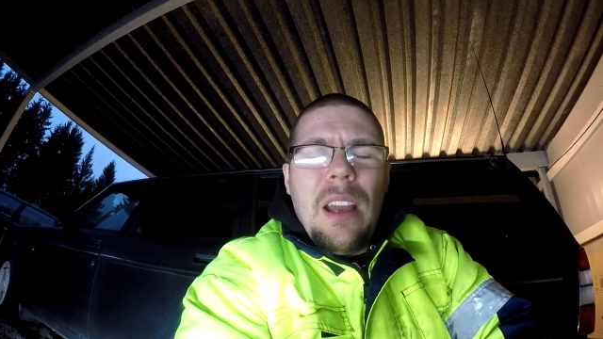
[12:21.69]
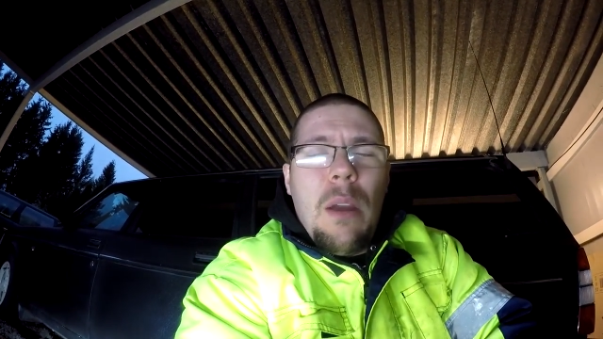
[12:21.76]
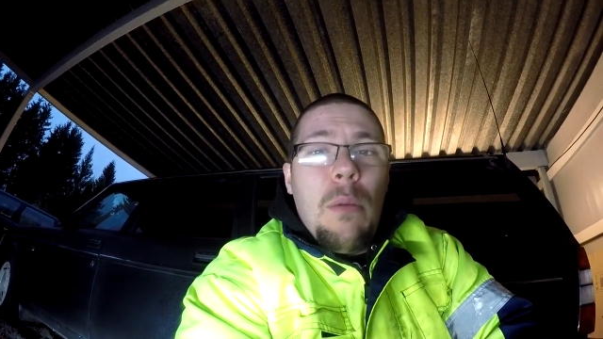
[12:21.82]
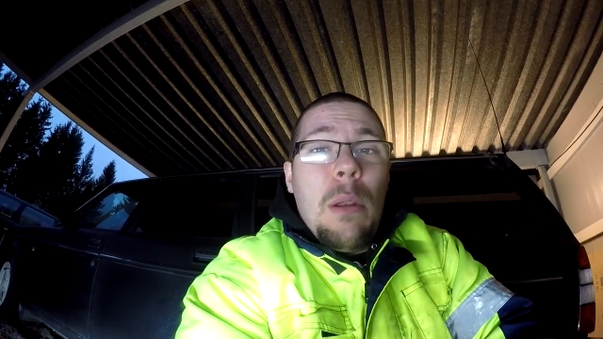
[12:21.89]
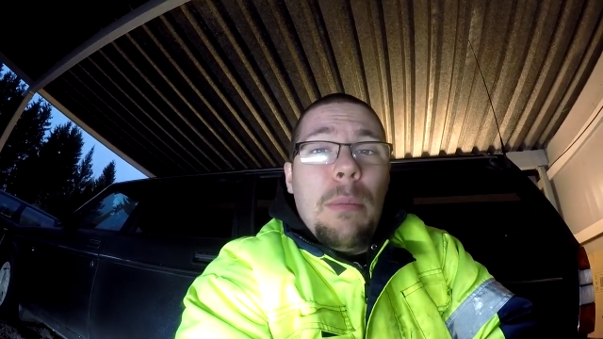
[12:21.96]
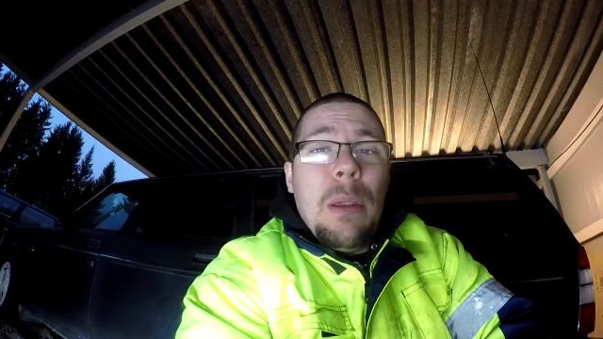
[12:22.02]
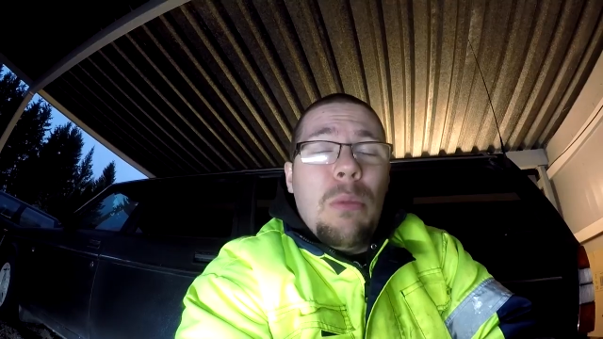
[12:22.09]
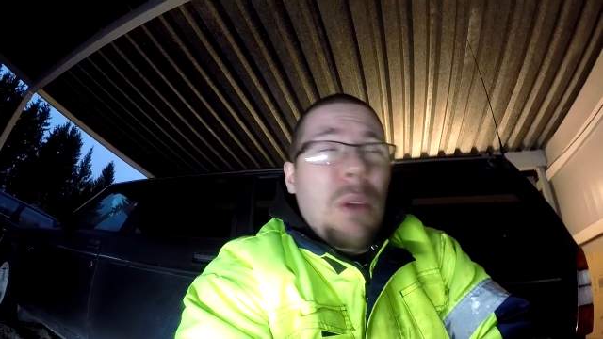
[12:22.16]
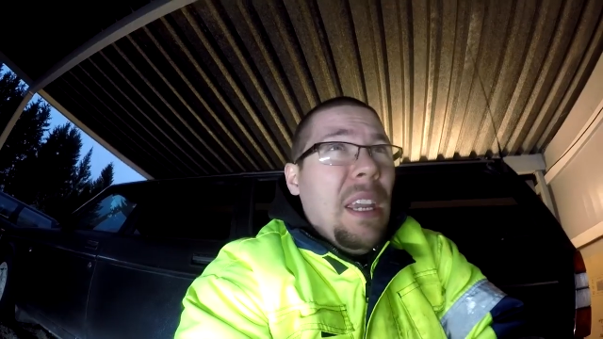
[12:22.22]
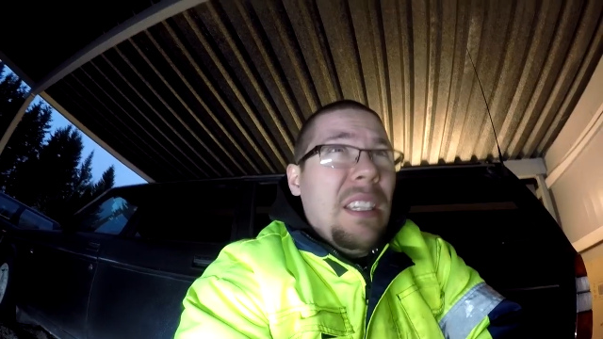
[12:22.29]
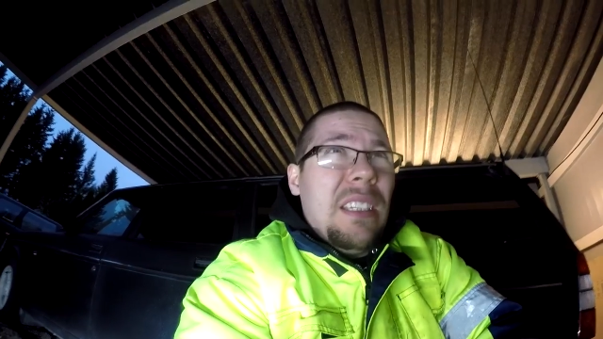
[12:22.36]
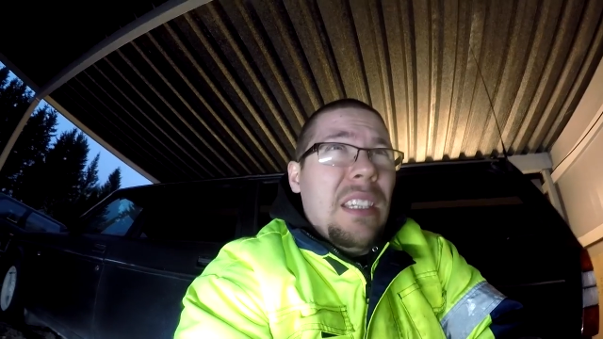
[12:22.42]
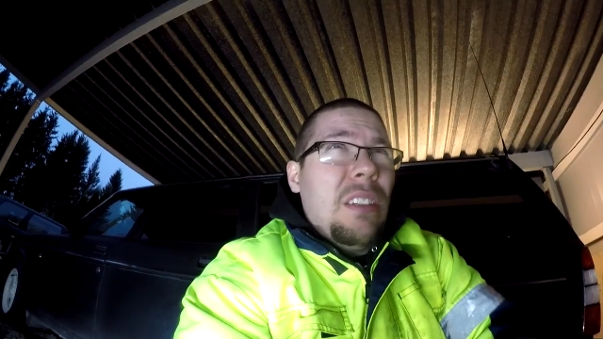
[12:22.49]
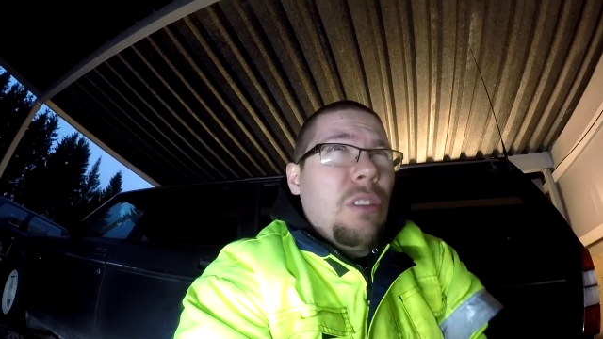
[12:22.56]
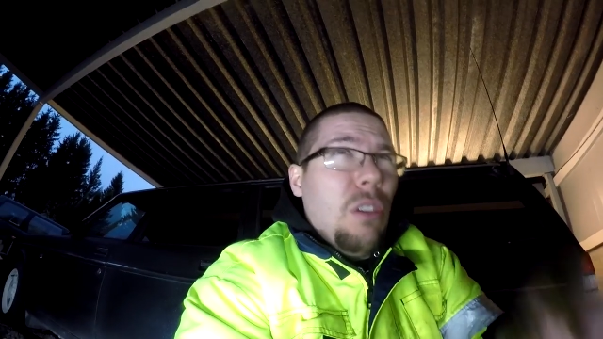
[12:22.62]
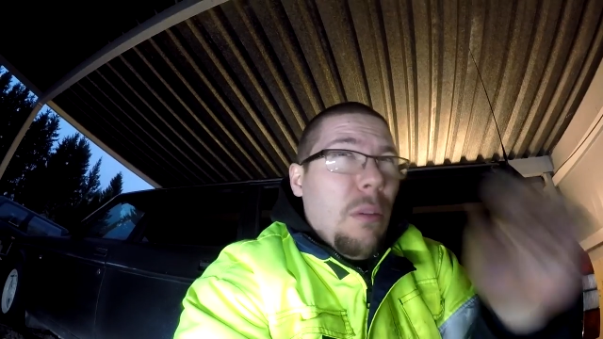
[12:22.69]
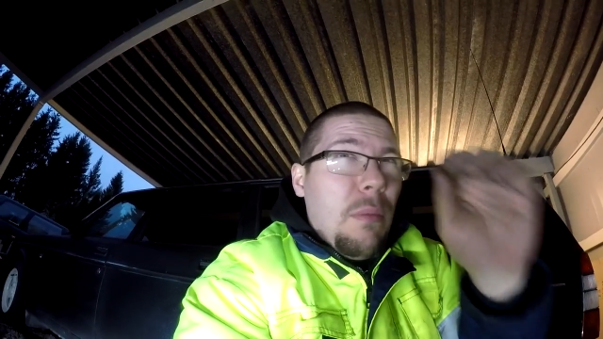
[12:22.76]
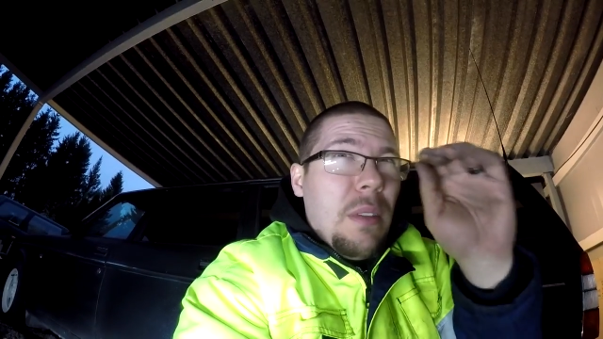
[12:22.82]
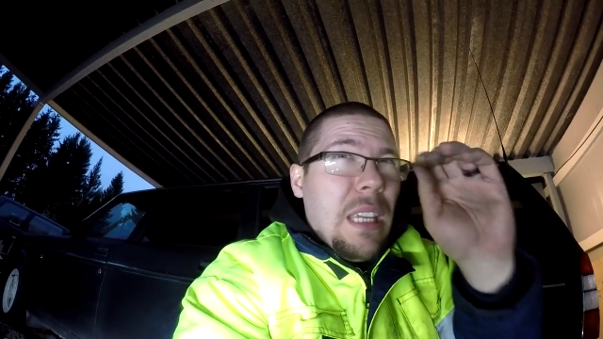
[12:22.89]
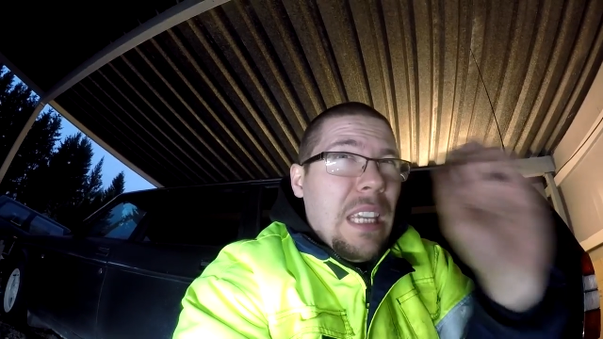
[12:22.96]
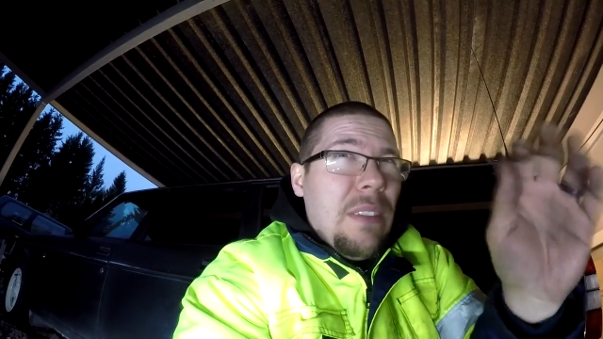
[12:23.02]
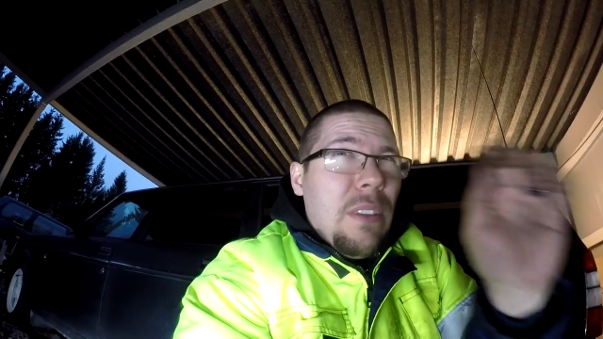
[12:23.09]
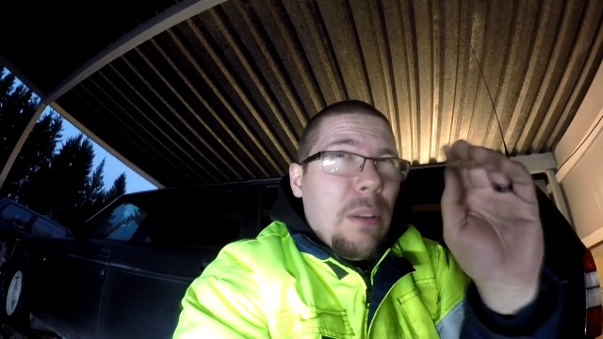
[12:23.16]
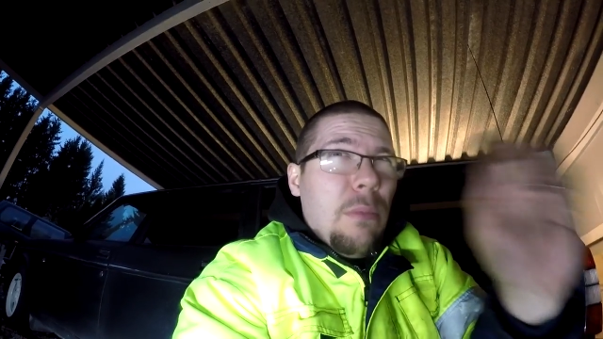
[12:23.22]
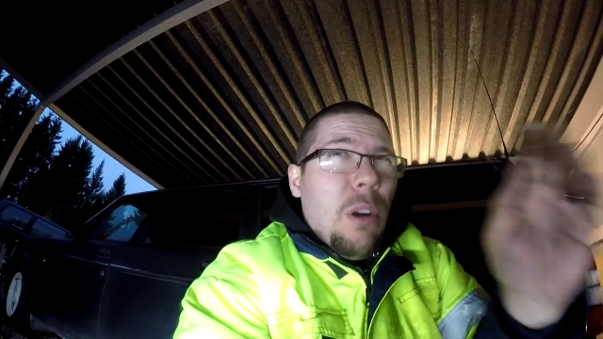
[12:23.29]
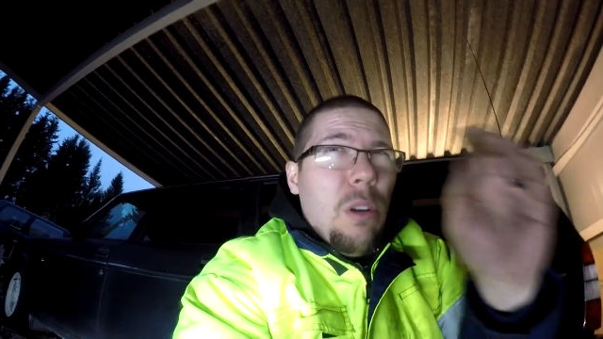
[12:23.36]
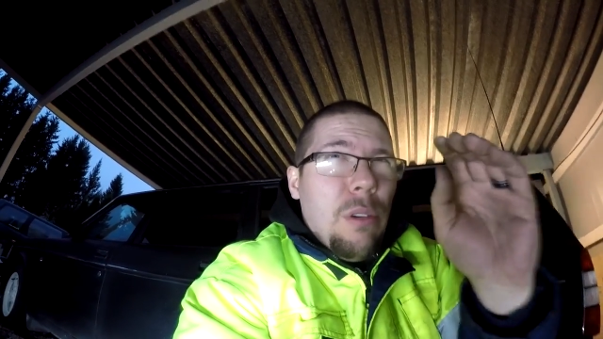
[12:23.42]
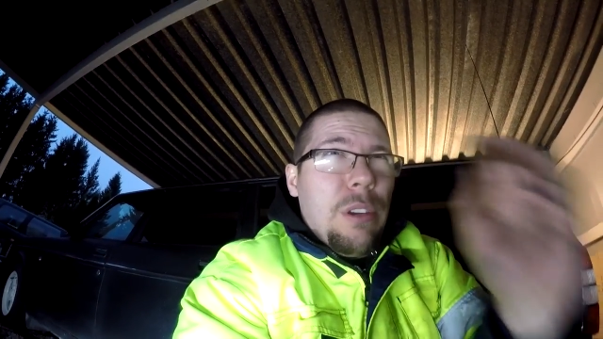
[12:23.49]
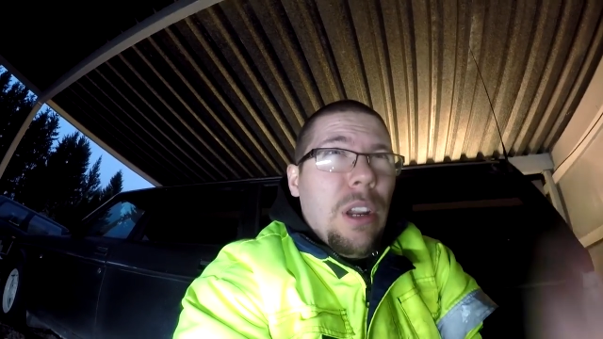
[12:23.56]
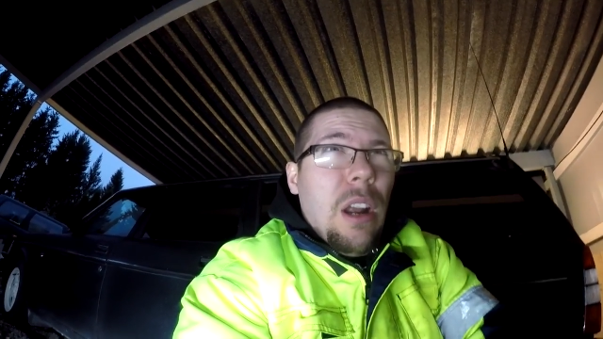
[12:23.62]
I will be waiting some even
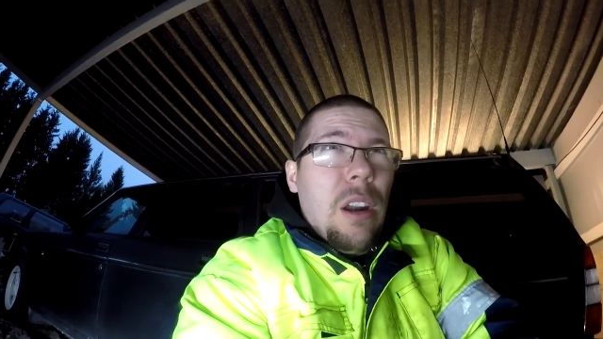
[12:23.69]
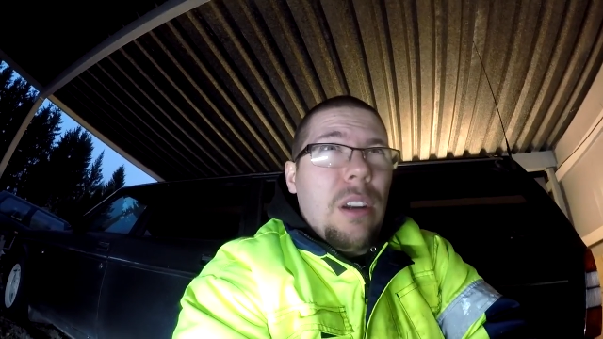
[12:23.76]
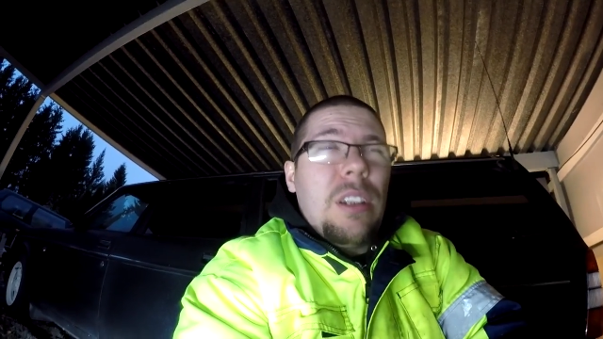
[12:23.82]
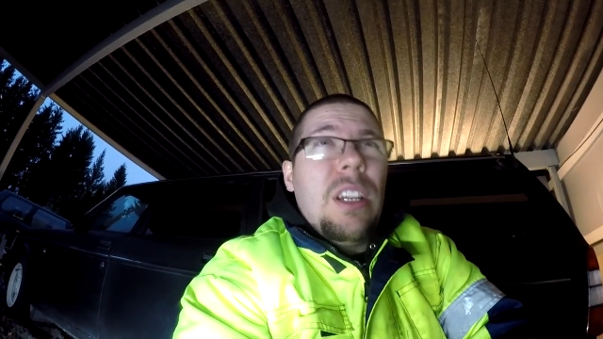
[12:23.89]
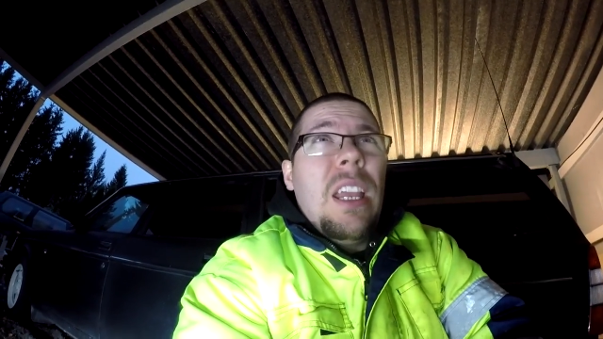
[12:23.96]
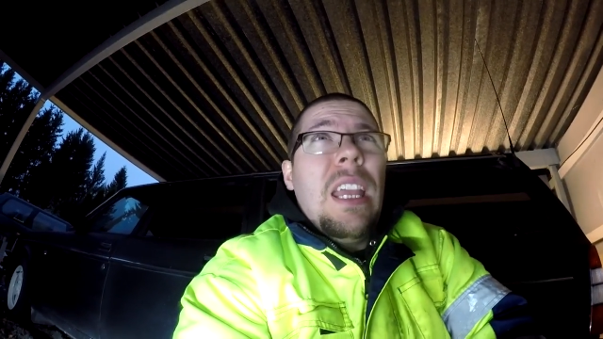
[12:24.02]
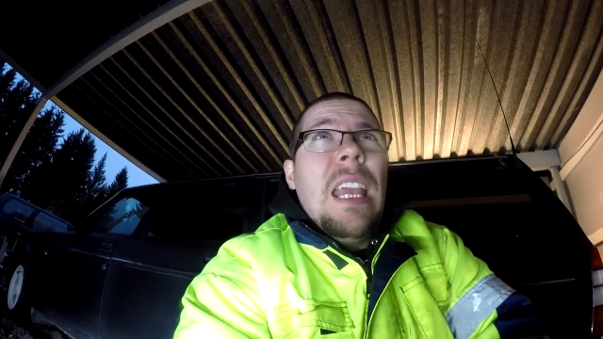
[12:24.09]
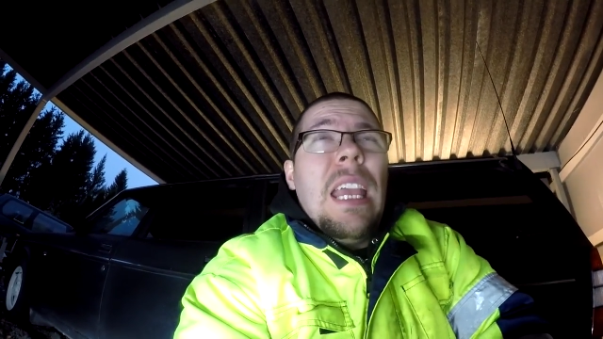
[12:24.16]
more dark